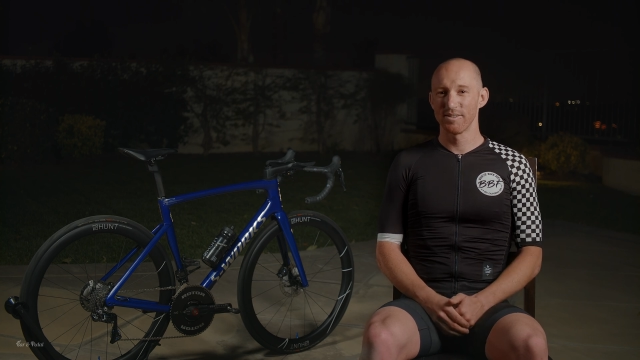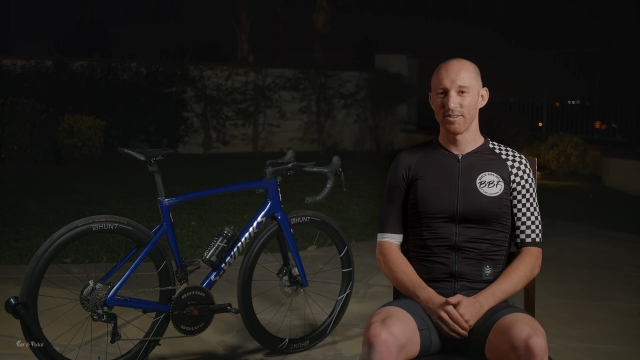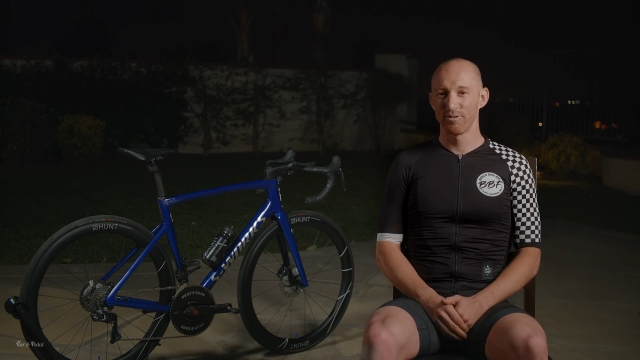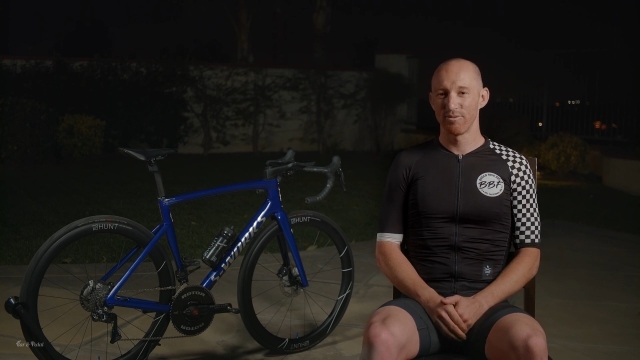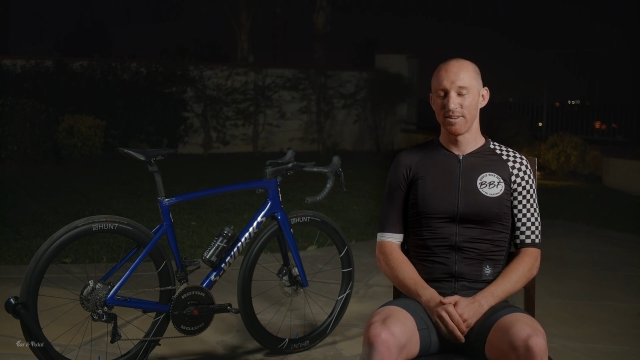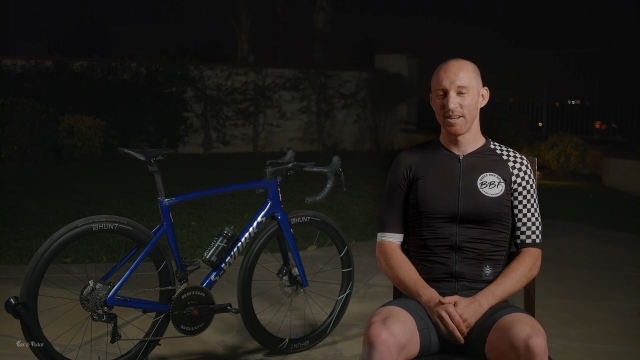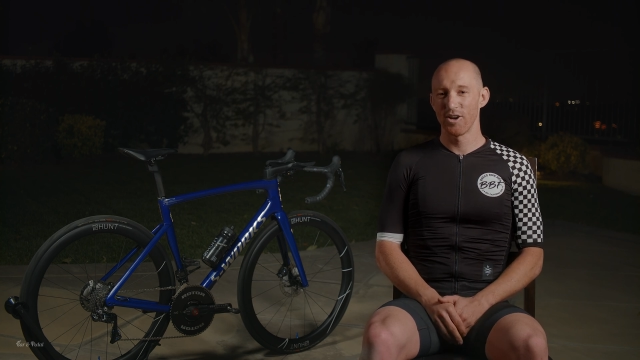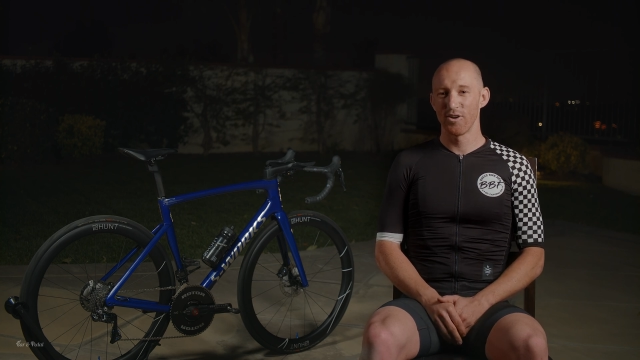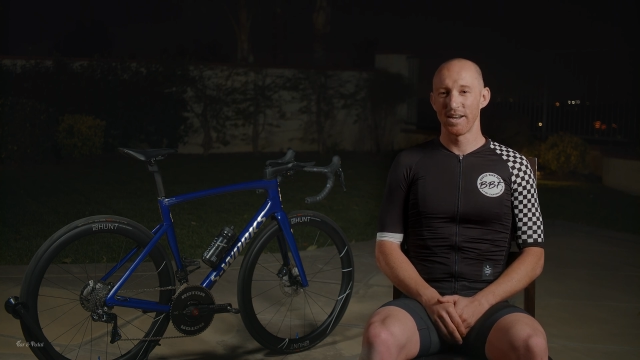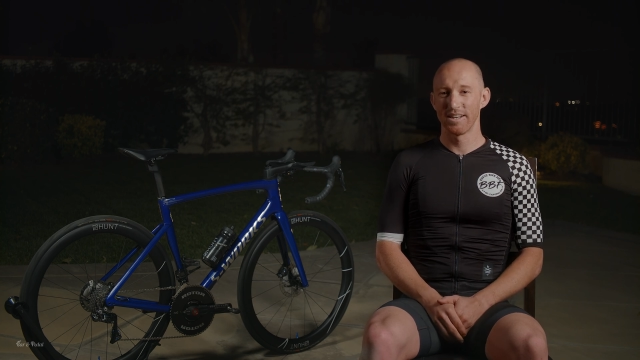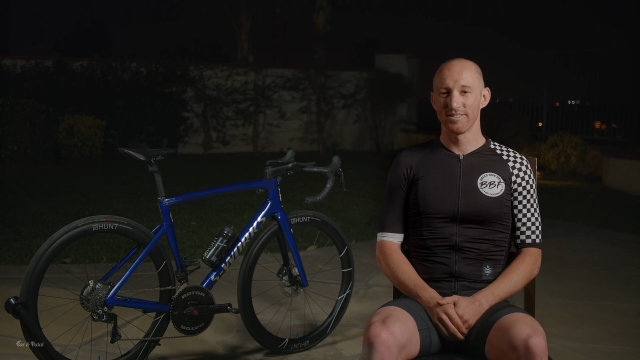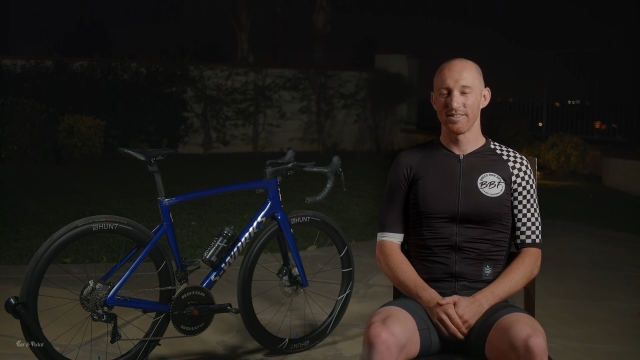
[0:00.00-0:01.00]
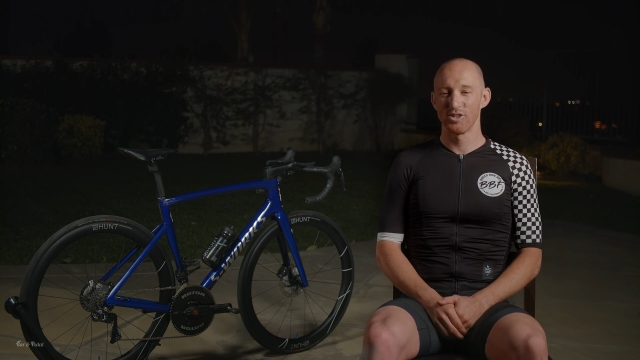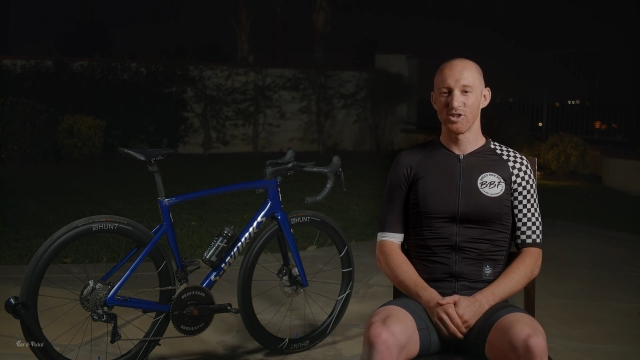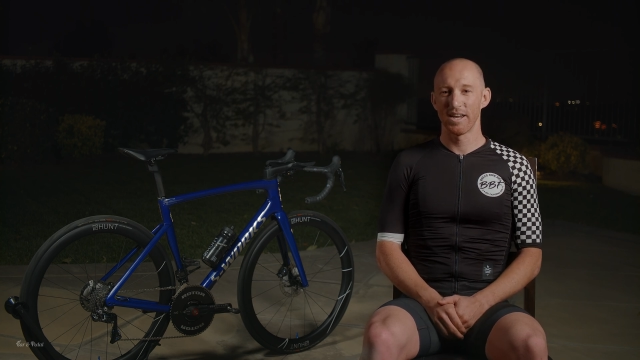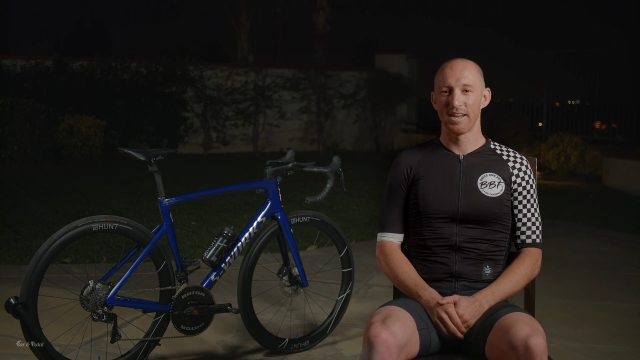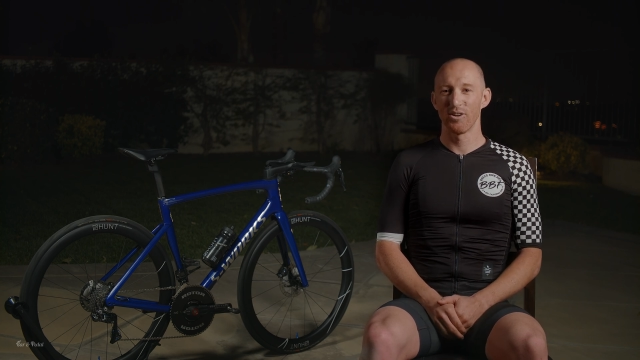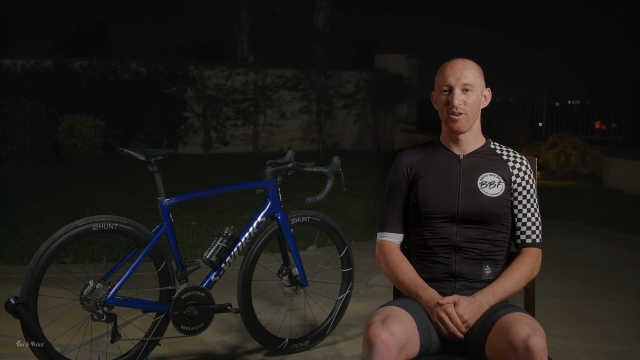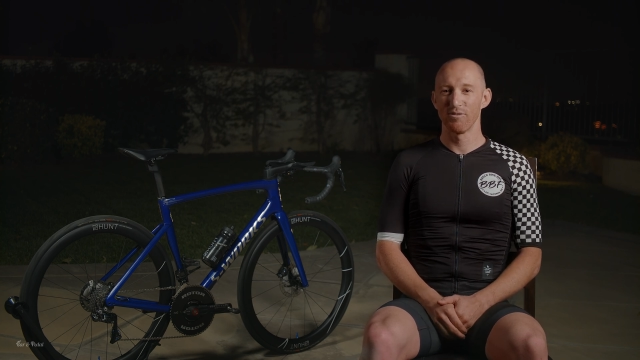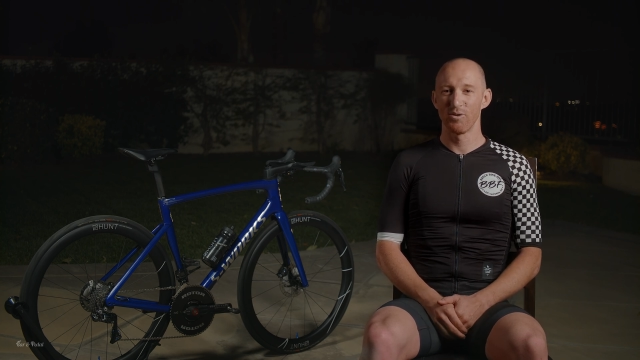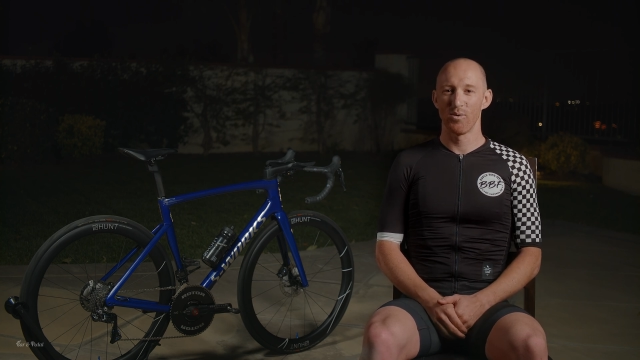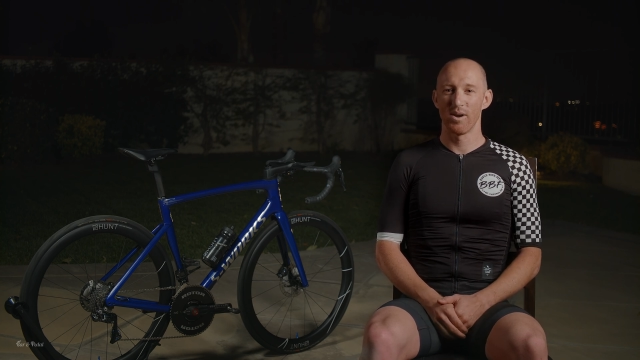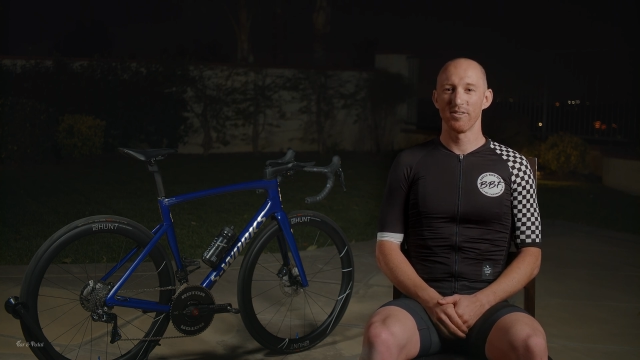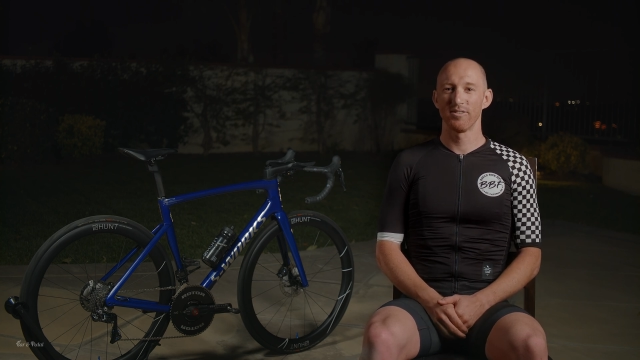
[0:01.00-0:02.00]
to this video and to the channel if
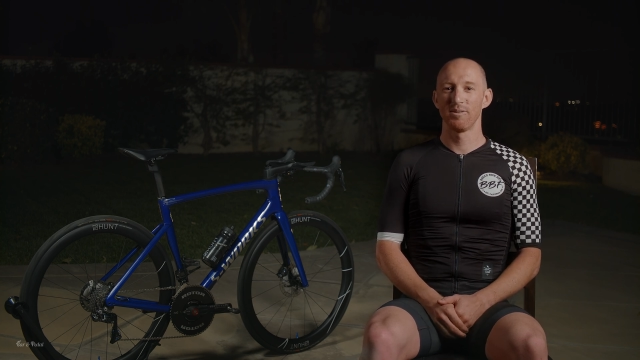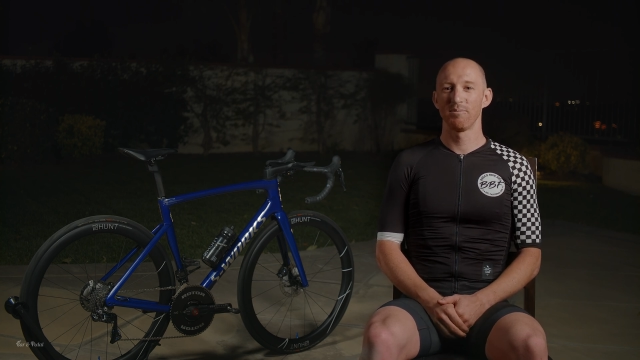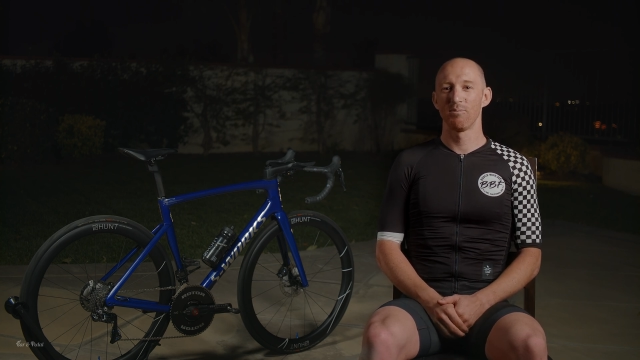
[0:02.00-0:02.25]
you want to see